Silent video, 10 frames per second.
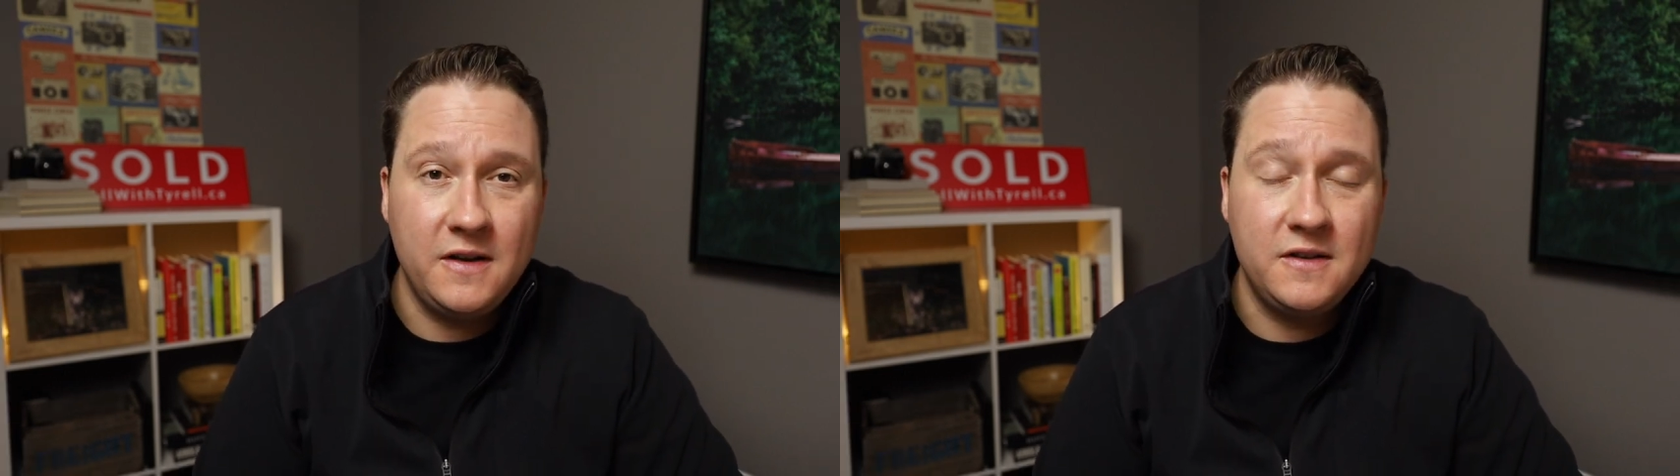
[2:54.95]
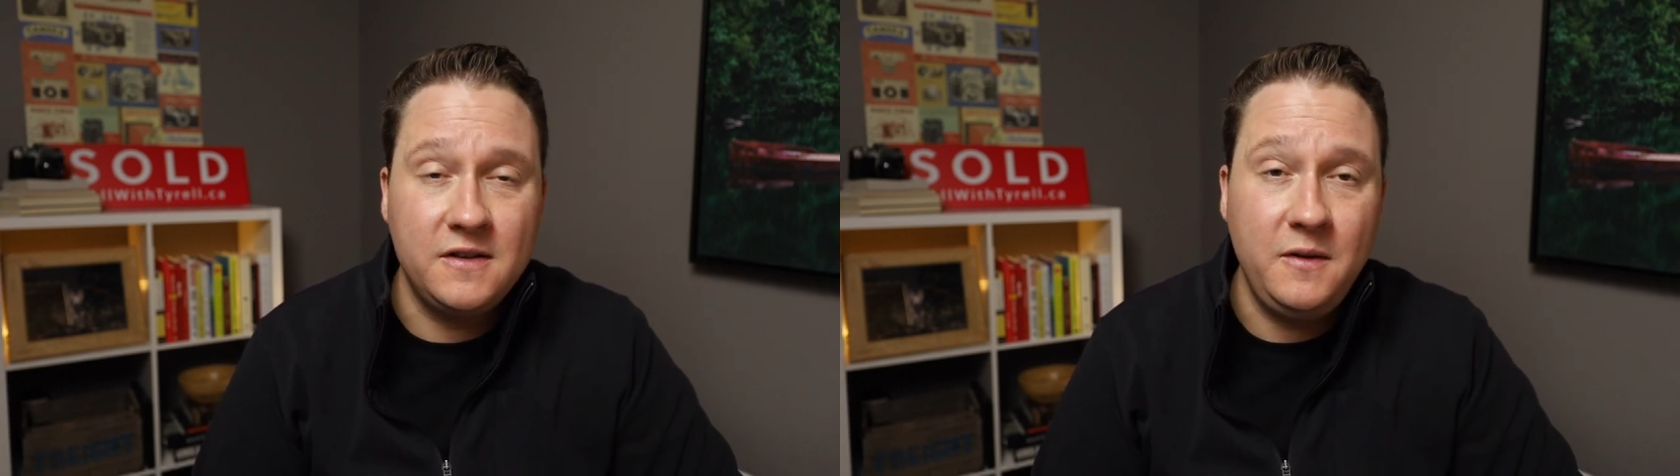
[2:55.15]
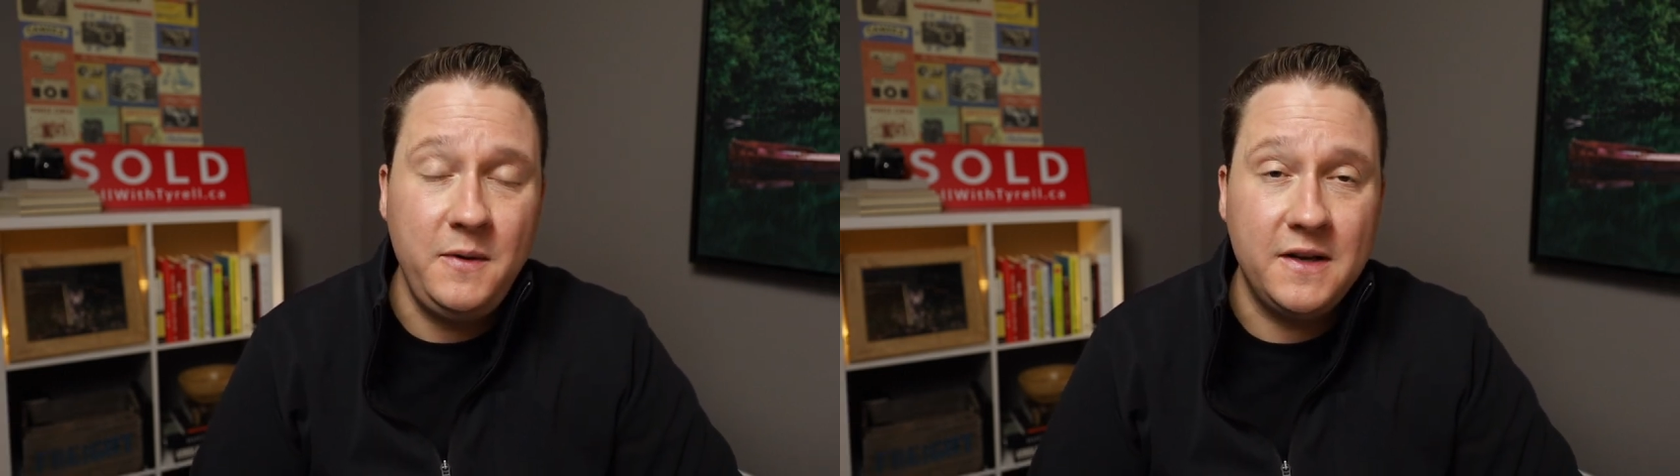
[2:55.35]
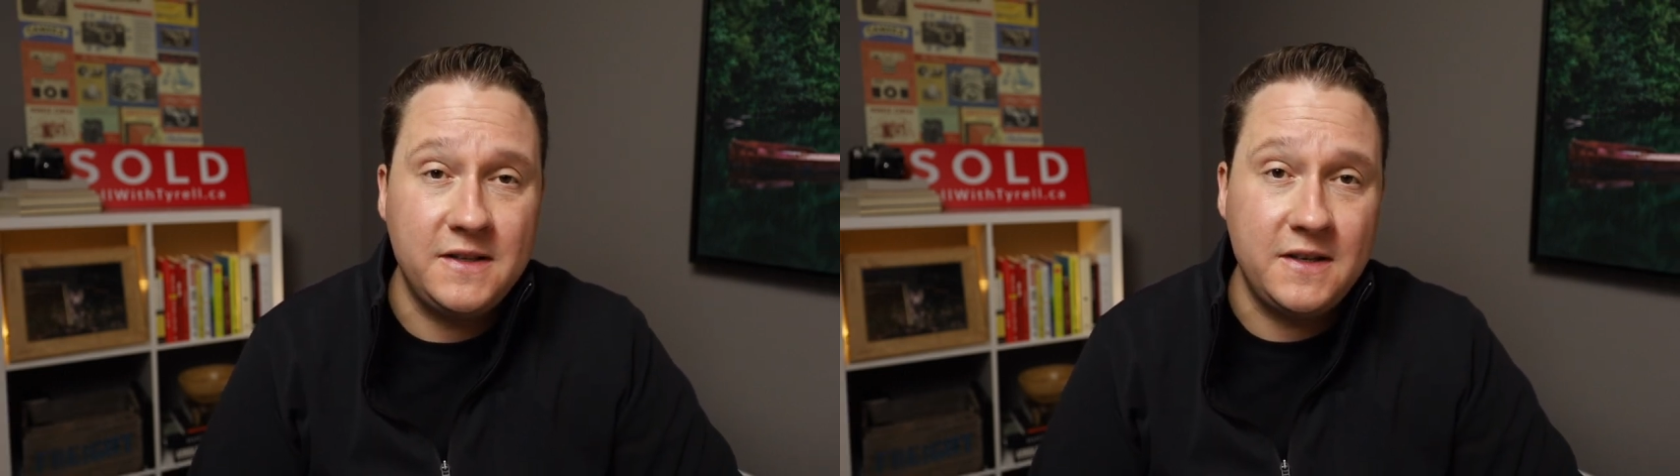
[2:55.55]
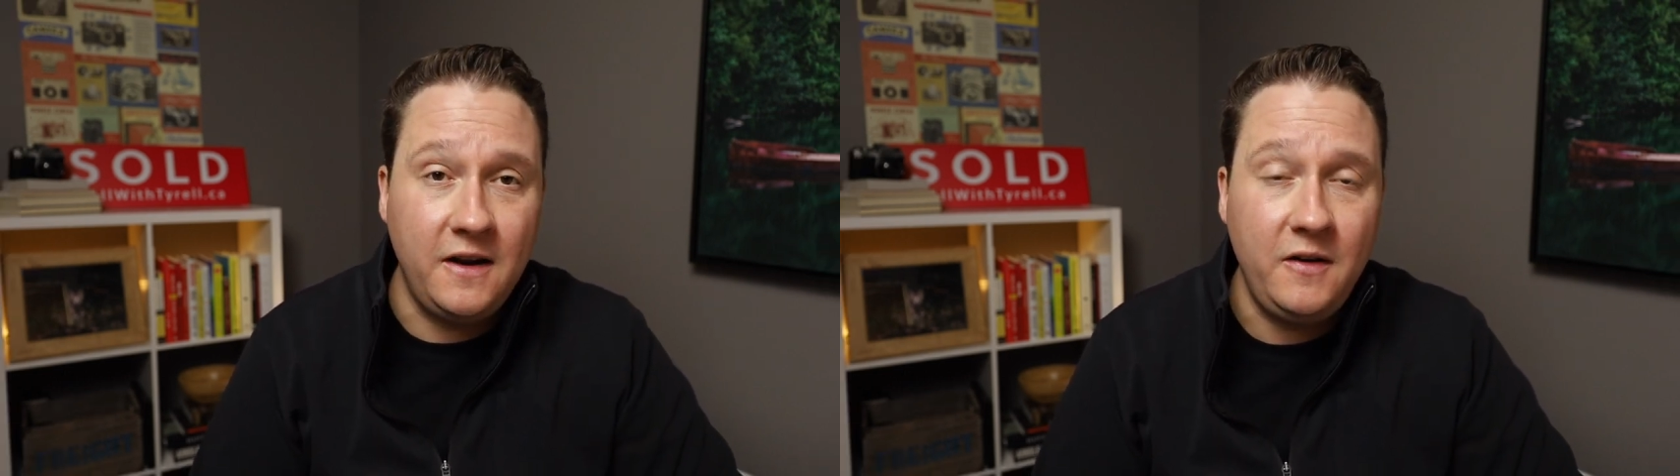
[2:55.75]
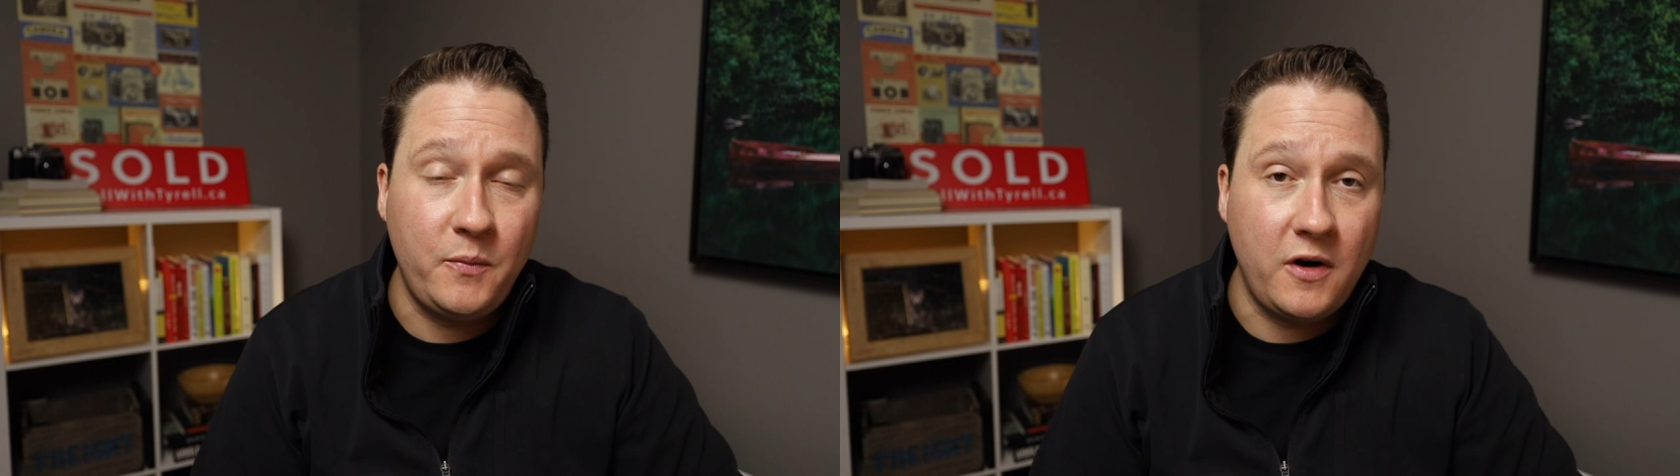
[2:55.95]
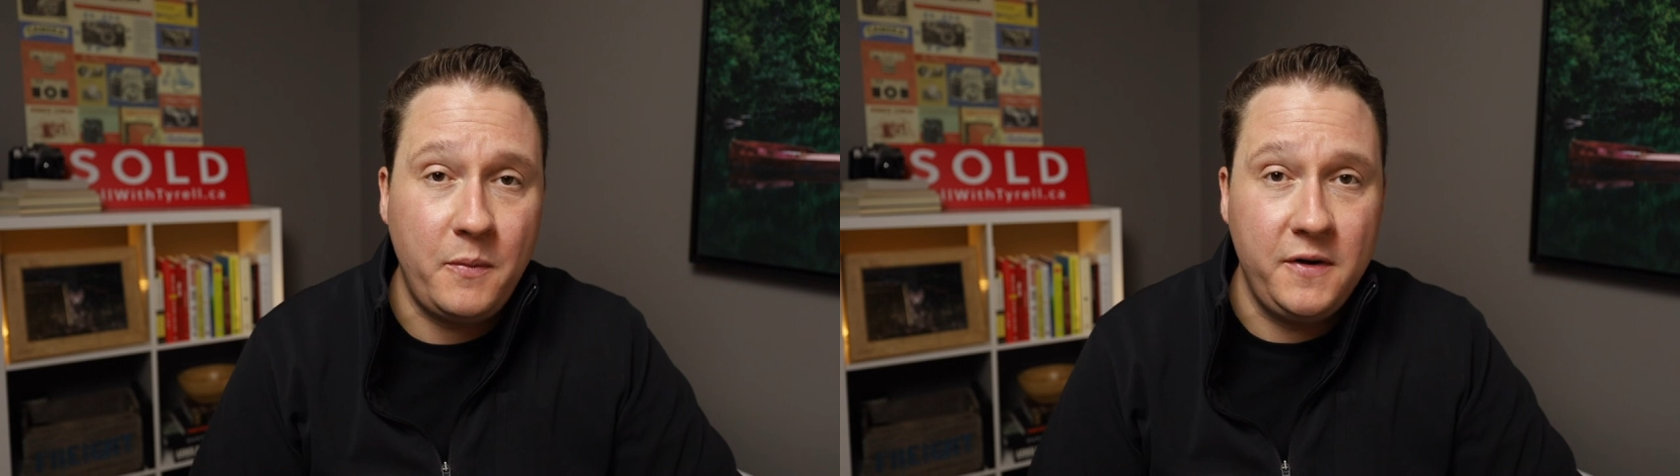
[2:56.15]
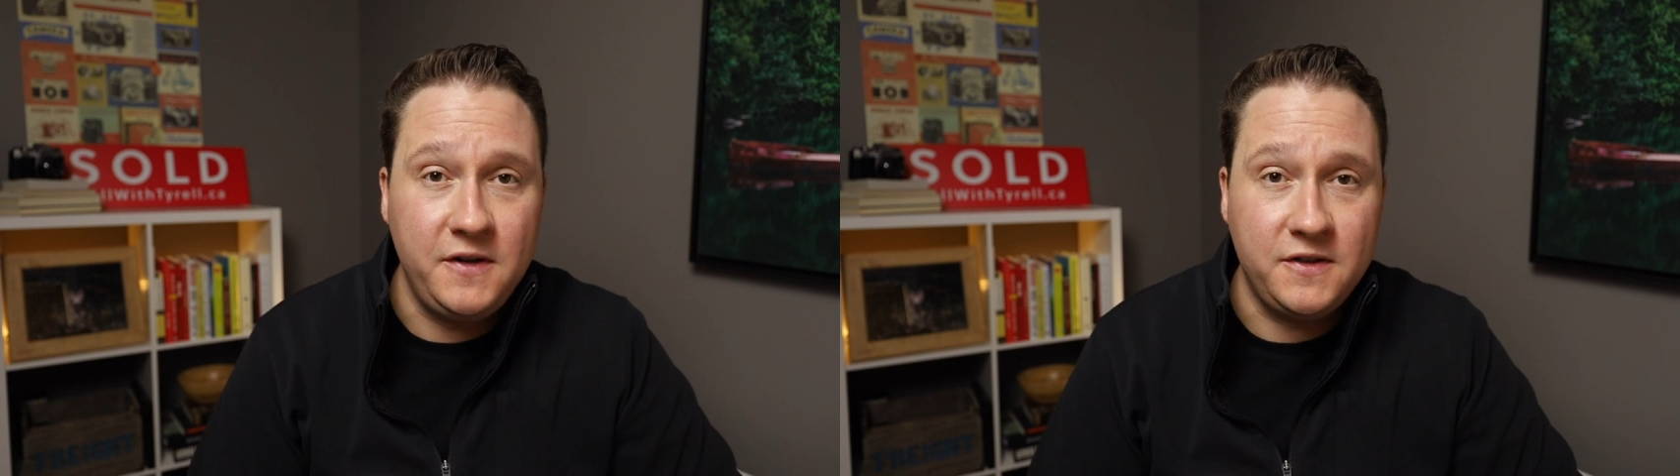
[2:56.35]
as there's going to be a ton of
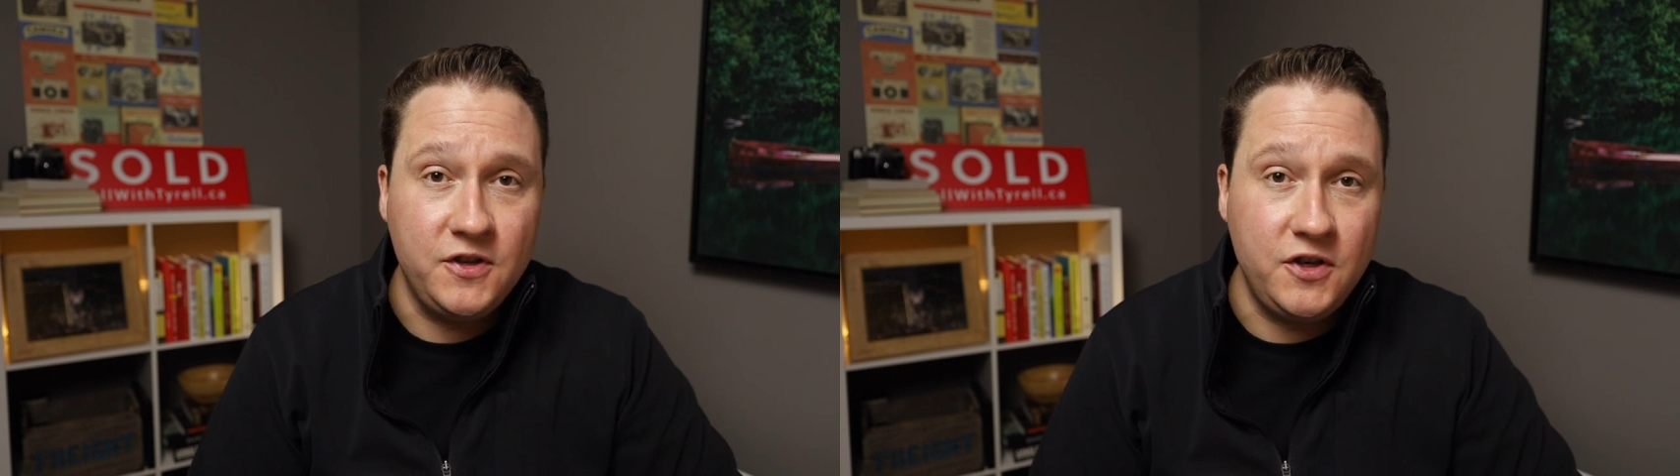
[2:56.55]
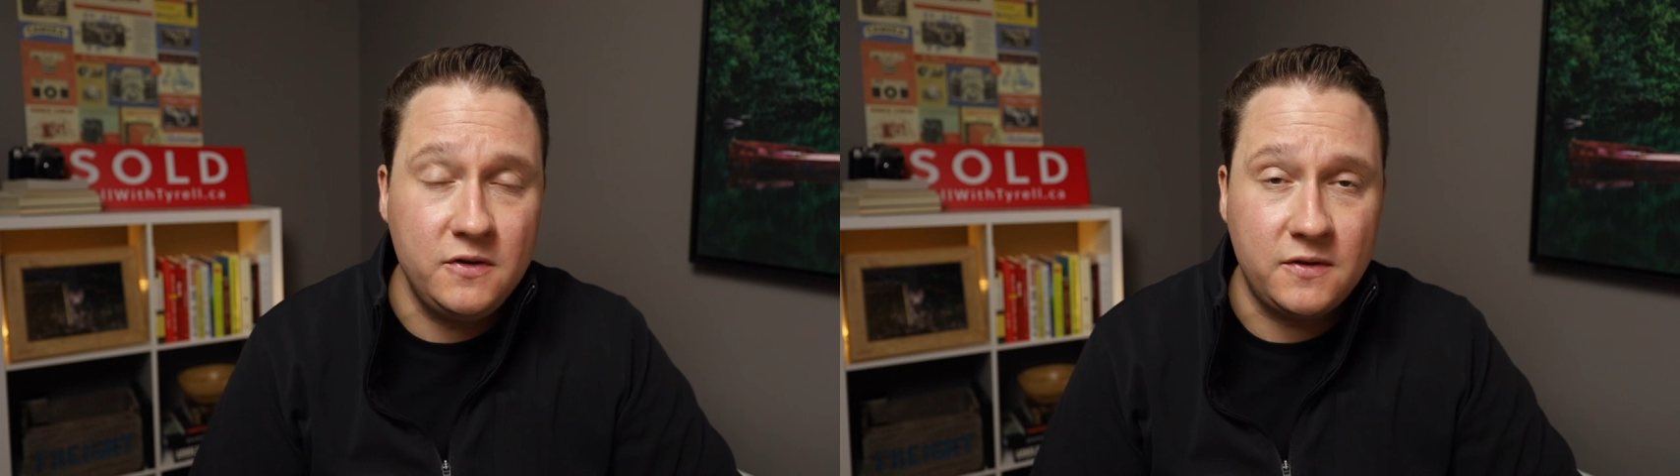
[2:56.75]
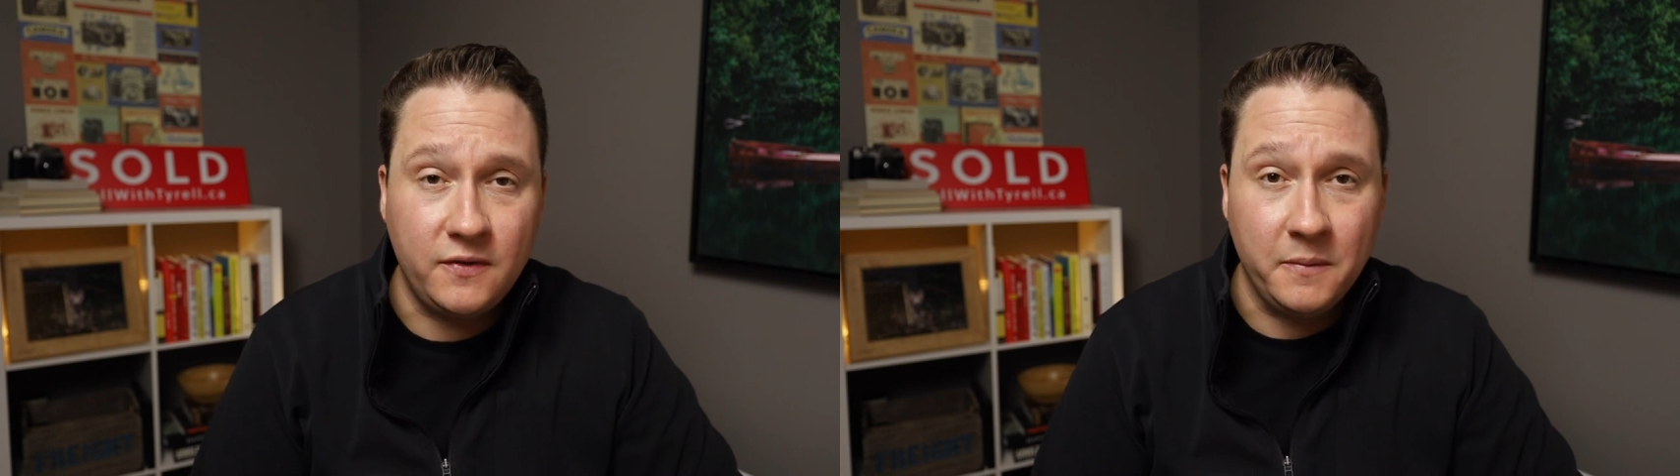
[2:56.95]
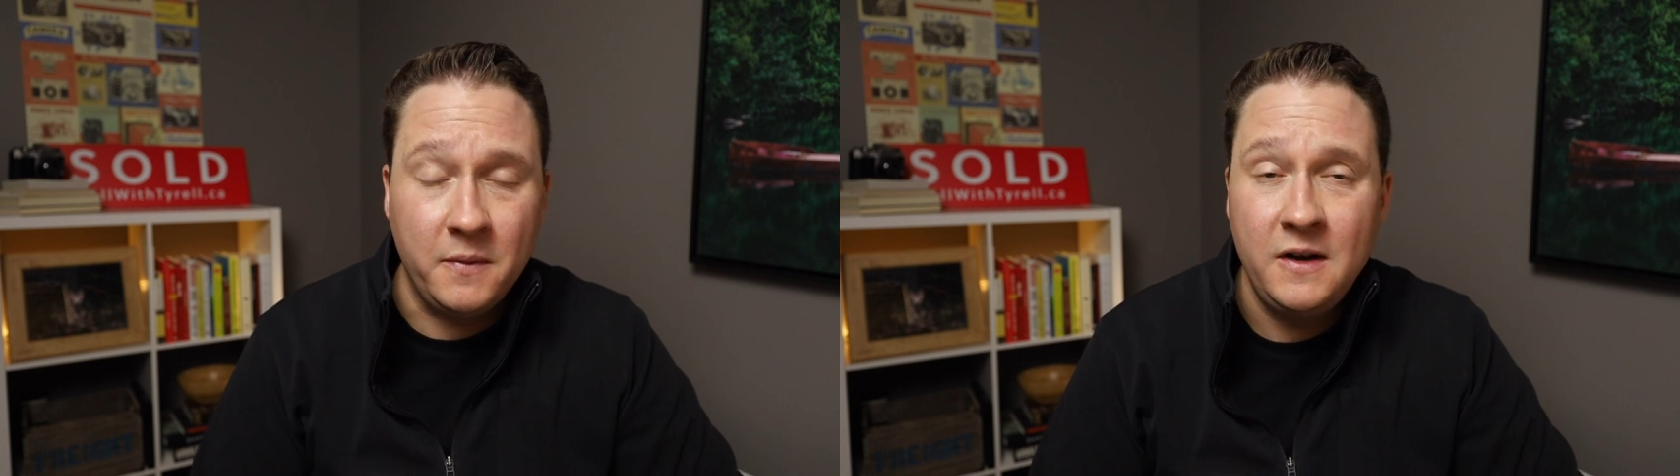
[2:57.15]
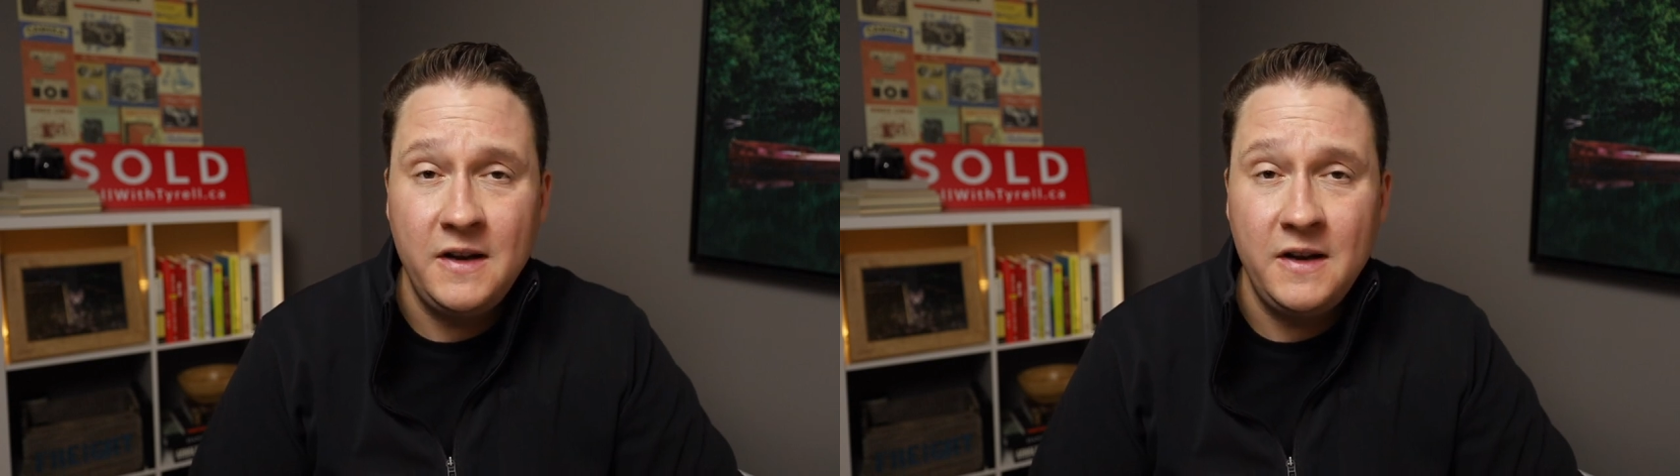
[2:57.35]
properties to choose from,